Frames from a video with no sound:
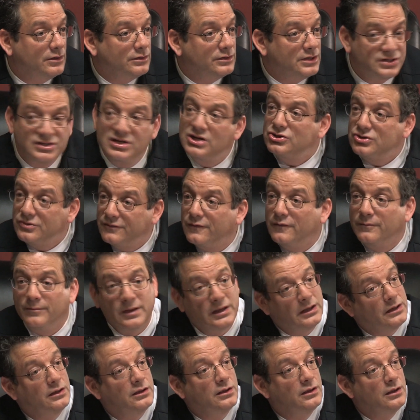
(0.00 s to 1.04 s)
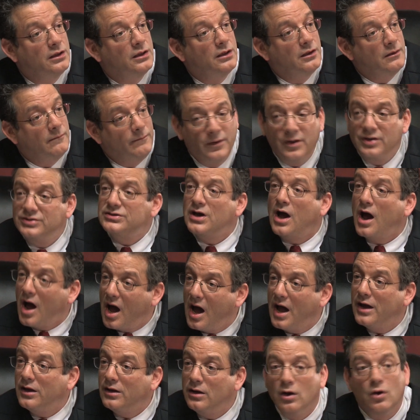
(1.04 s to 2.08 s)
decision for me because
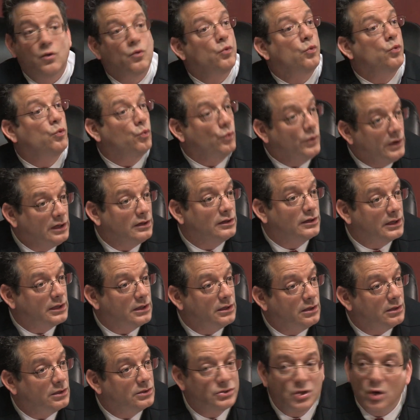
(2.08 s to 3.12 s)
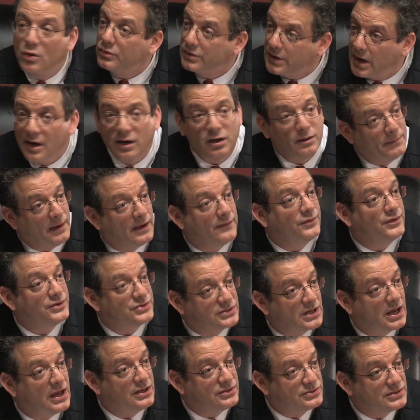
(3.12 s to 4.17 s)
I really don't care about
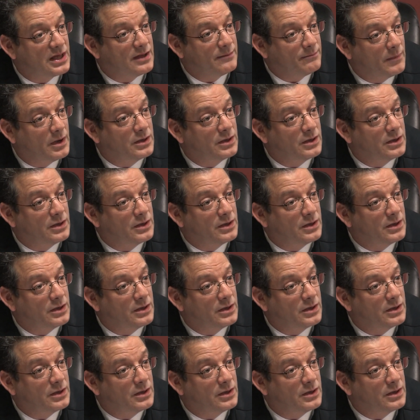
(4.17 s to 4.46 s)
this case that